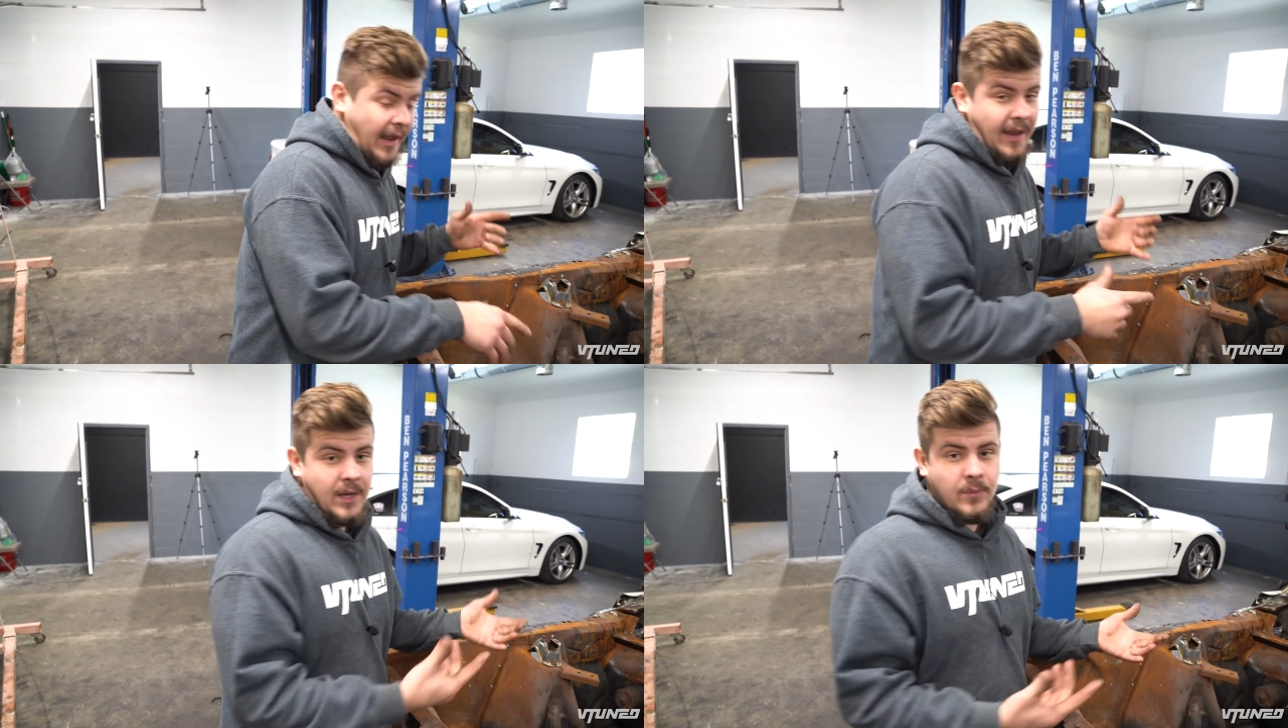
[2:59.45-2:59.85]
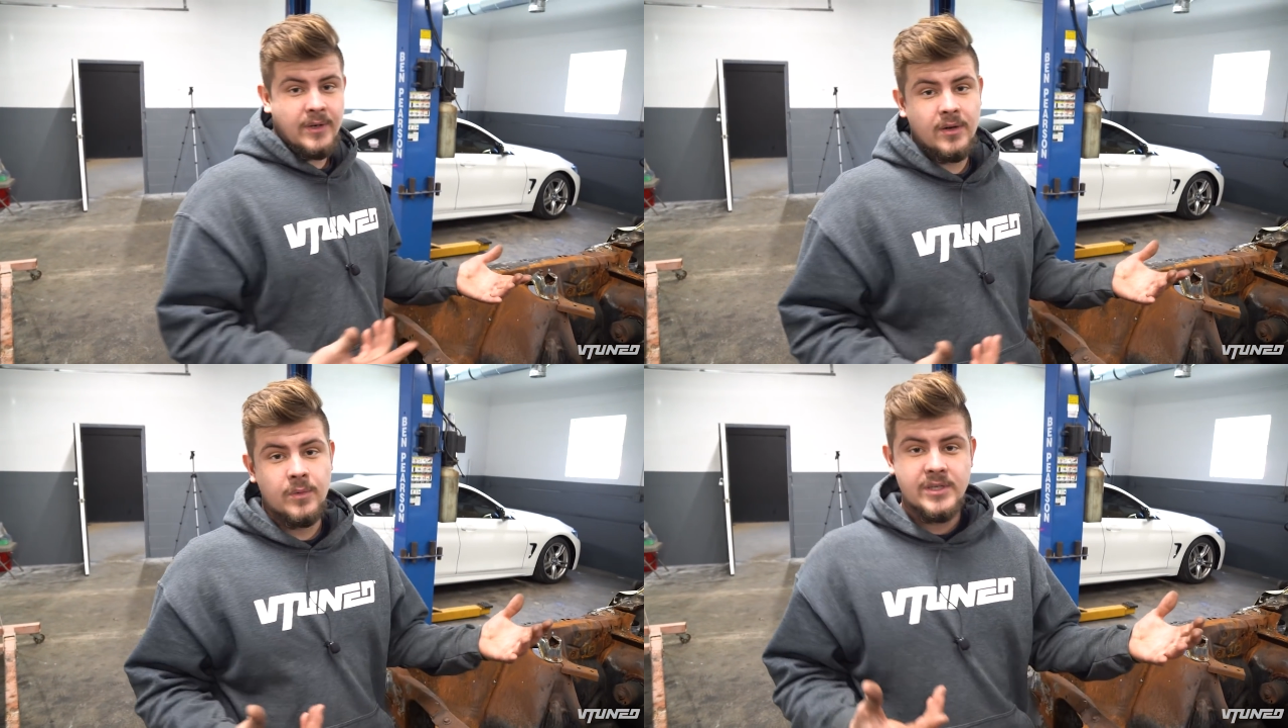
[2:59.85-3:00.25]
And we
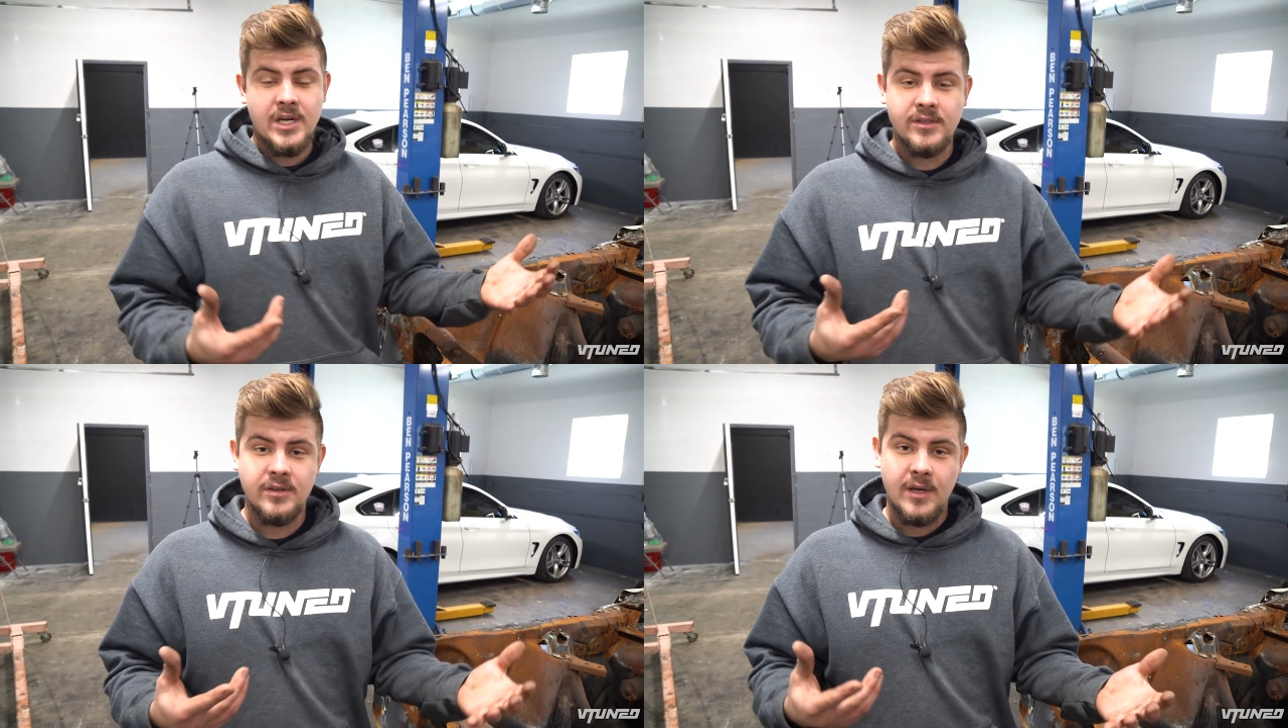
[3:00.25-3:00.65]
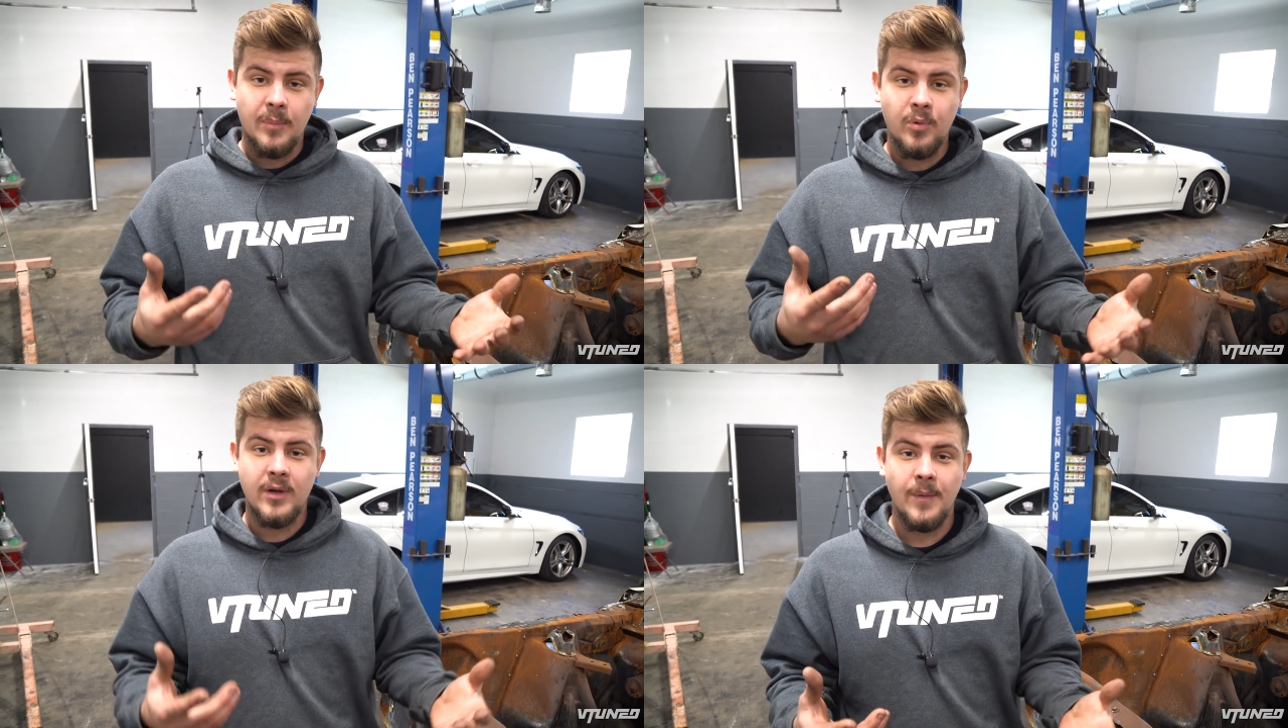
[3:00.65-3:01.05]
did reach out to a
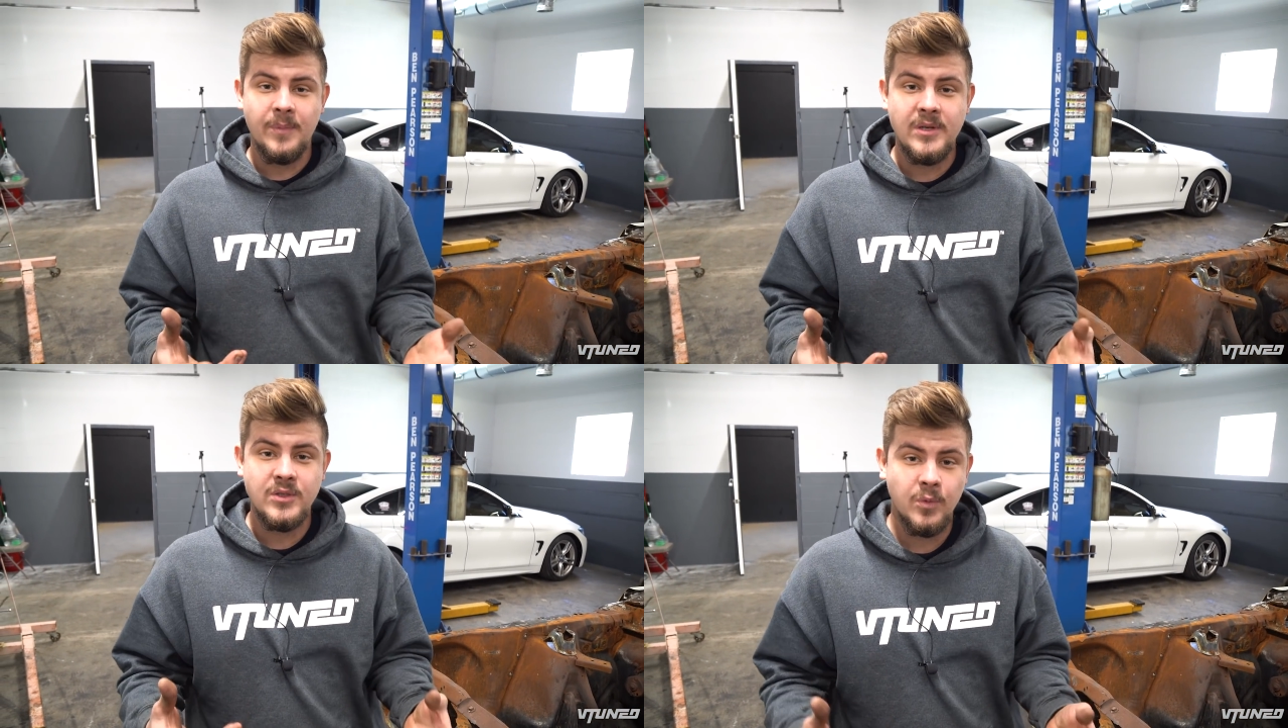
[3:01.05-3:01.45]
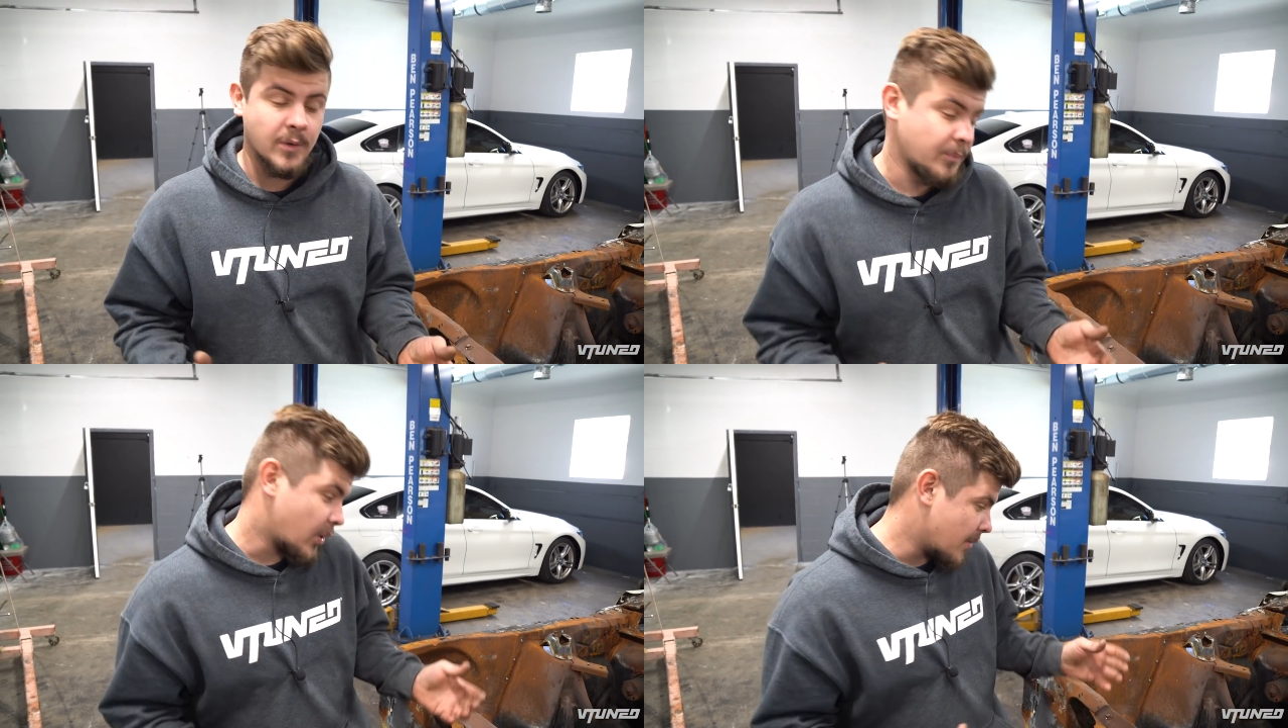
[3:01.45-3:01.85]
couple of companies.
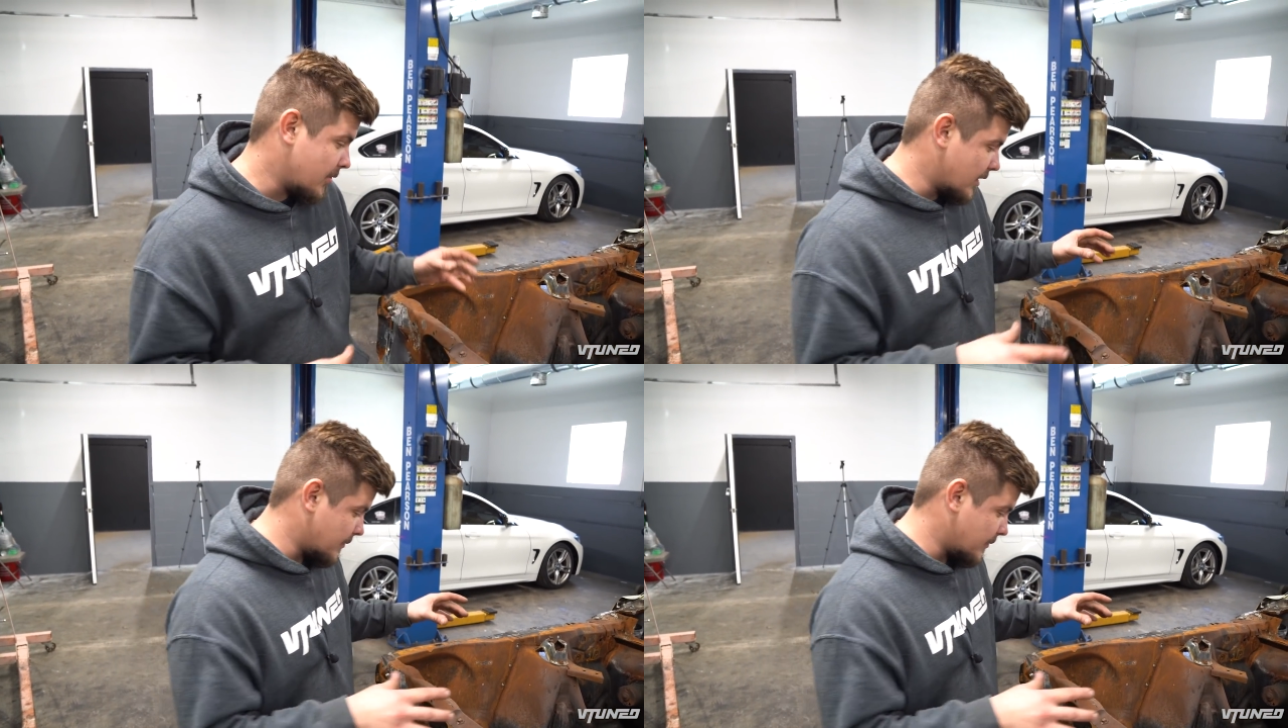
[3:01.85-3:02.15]
We're probably